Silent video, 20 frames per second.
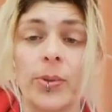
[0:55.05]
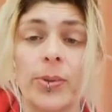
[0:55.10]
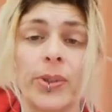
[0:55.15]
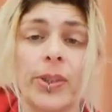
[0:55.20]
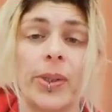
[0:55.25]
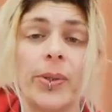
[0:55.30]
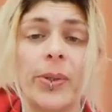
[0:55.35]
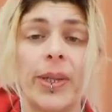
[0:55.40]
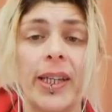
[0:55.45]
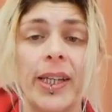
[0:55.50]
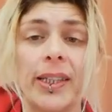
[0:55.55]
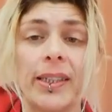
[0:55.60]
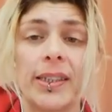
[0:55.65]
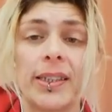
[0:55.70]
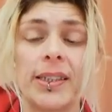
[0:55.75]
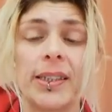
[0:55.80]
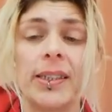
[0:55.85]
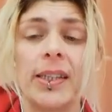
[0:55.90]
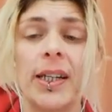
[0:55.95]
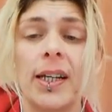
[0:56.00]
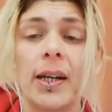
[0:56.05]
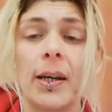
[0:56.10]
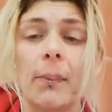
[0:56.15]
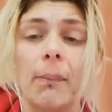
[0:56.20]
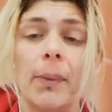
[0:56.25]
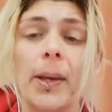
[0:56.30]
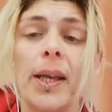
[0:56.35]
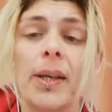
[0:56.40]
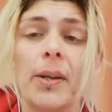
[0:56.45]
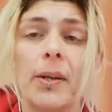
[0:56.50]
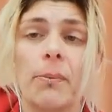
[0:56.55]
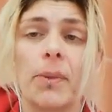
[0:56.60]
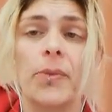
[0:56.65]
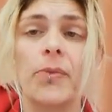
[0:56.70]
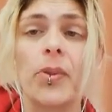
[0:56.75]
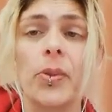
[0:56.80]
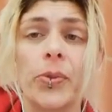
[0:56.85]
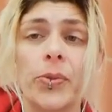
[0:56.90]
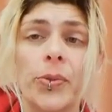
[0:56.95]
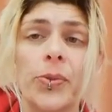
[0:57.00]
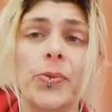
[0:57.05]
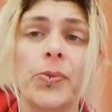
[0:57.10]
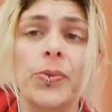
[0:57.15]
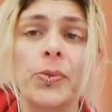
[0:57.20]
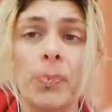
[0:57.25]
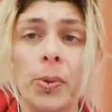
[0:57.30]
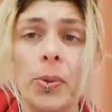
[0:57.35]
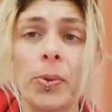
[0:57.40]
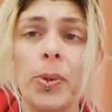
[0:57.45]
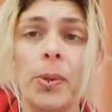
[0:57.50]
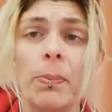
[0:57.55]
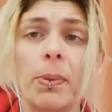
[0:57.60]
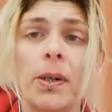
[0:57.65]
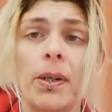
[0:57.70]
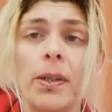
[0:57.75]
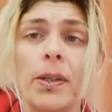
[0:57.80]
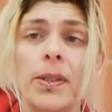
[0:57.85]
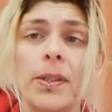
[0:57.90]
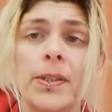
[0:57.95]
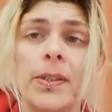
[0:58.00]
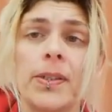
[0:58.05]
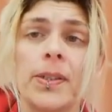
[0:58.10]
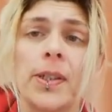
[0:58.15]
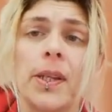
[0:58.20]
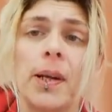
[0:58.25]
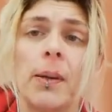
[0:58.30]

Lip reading: So it's made up of lots of smaller parts,